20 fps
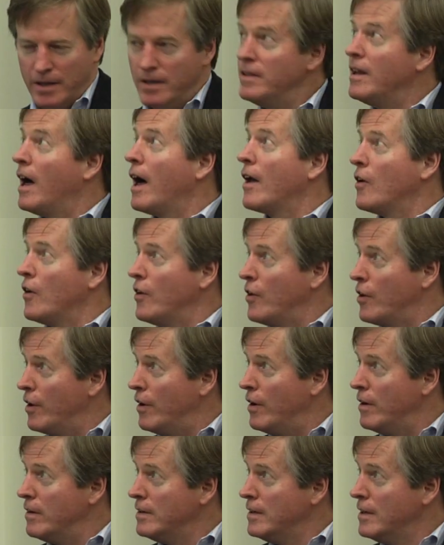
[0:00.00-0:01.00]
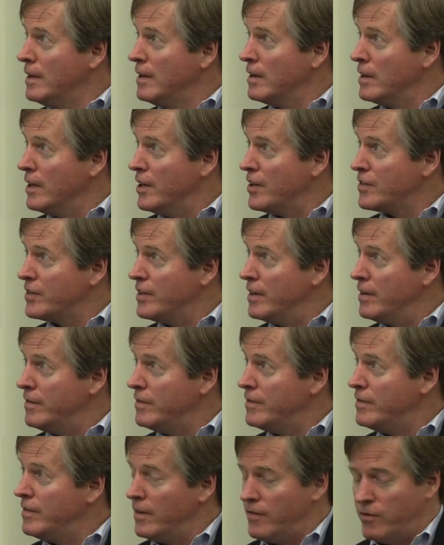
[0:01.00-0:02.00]
not on her list
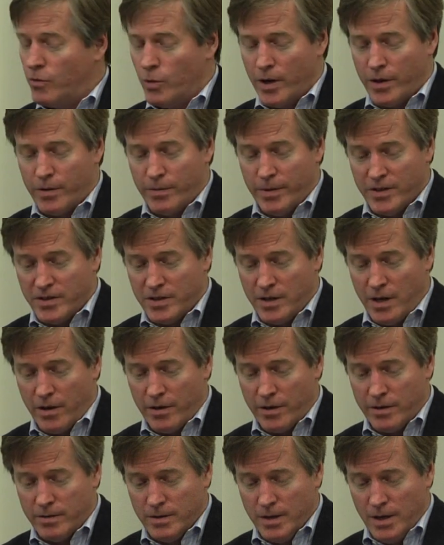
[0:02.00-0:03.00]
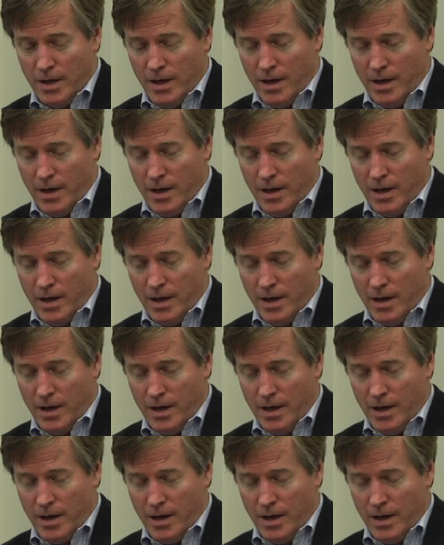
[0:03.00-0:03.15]
of, of 43, is another